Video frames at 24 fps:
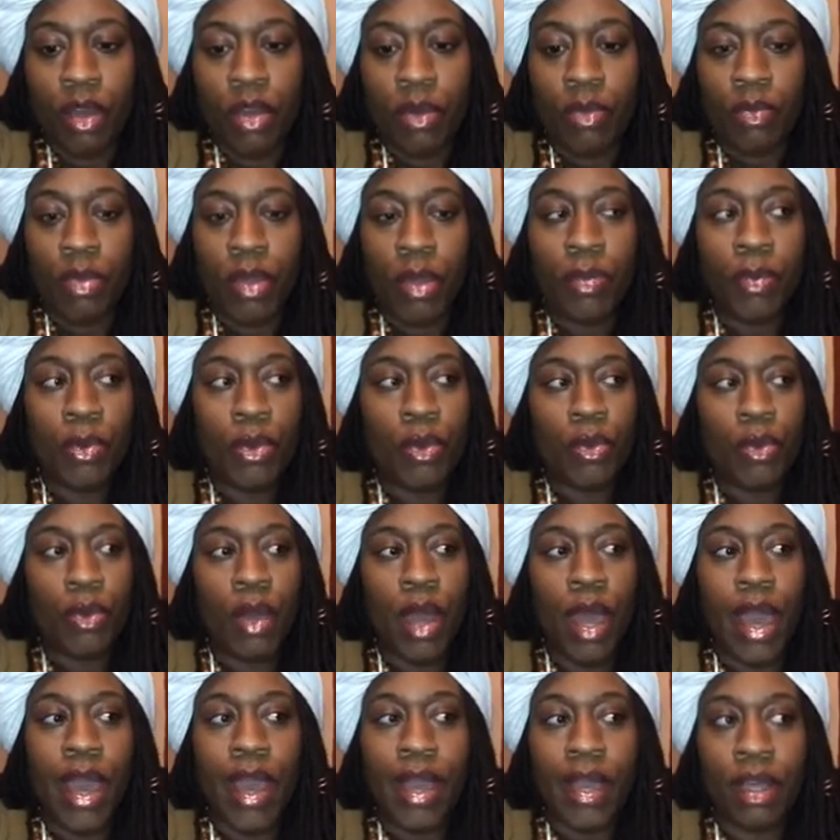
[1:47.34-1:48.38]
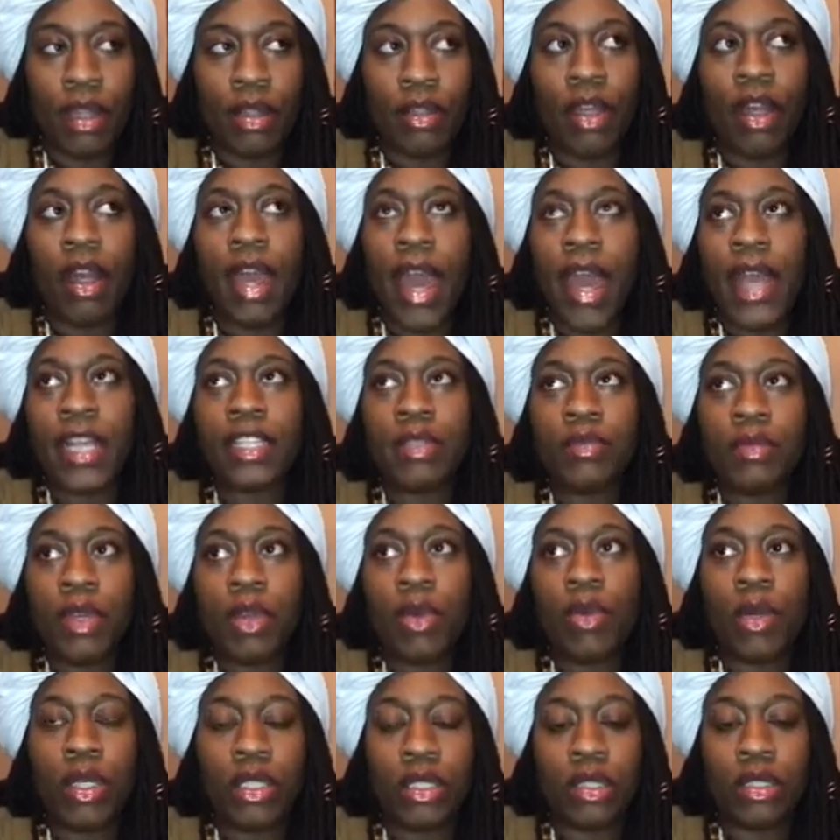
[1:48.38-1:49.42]
people who that ask me
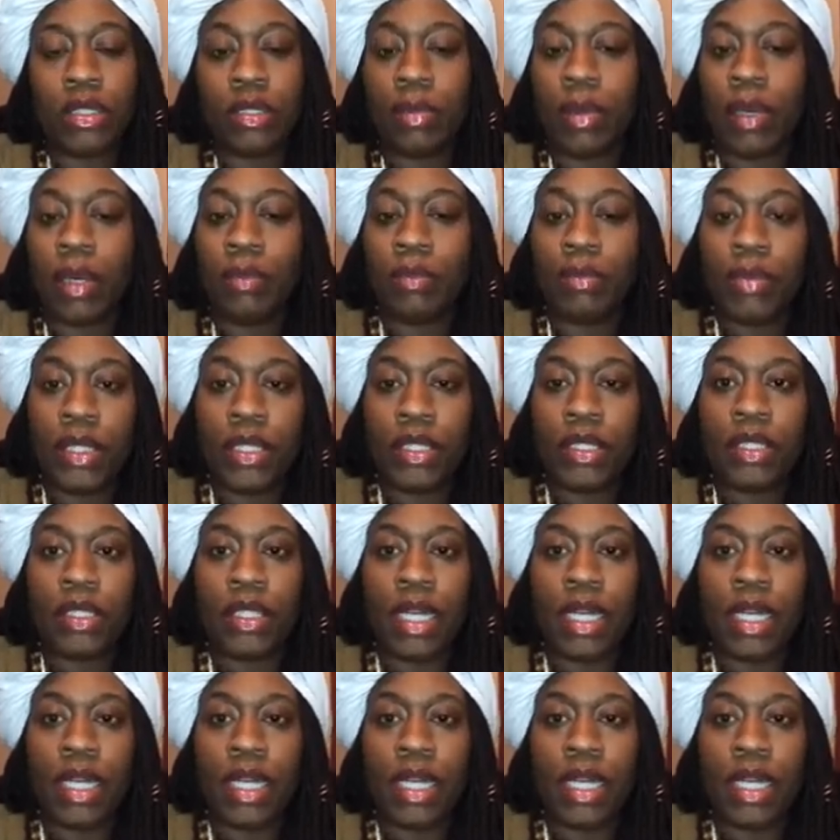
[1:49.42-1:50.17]
questions about business.